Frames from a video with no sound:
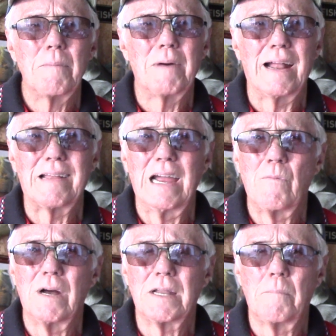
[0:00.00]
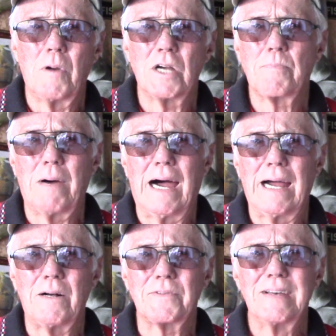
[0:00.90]
But I tell you what, the brush
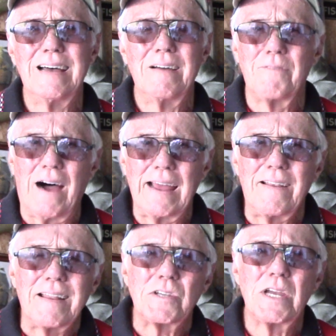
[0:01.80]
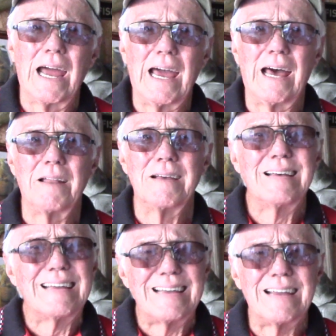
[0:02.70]
piles, finding the shad,
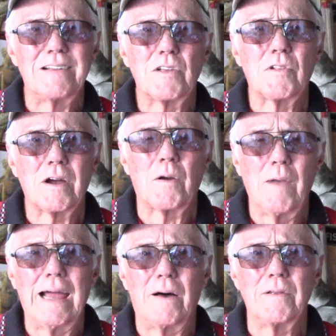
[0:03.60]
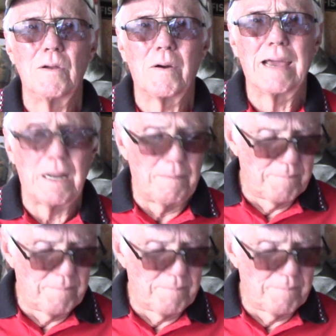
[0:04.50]
you just look around, you'll get them.